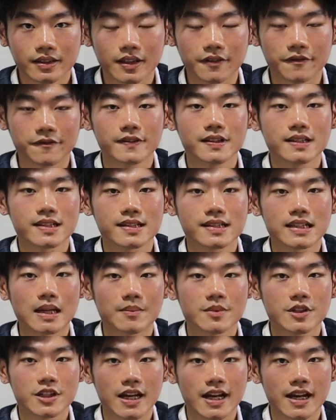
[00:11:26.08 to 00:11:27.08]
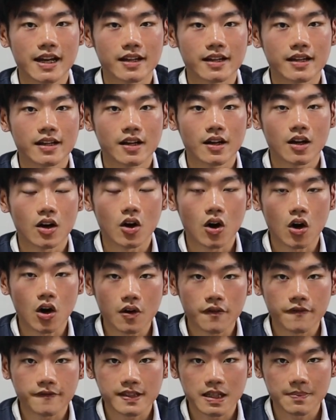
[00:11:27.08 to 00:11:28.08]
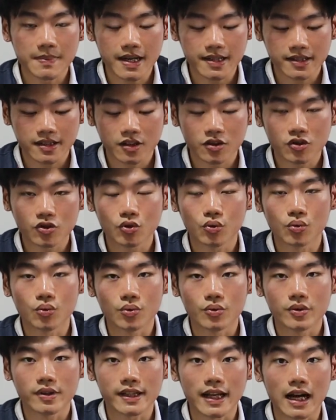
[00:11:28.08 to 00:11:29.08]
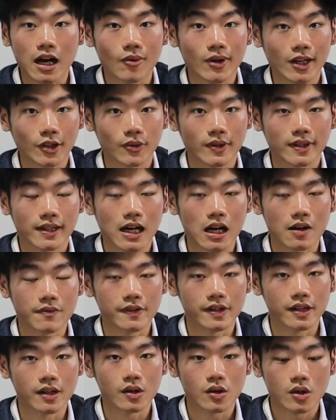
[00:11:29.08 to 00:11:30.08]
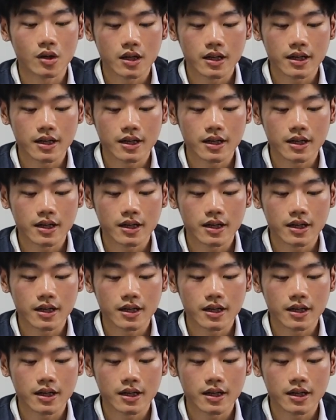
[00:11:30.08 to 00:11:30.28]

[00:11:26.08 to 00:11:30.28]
The first subject of semester 2 that I would like to cover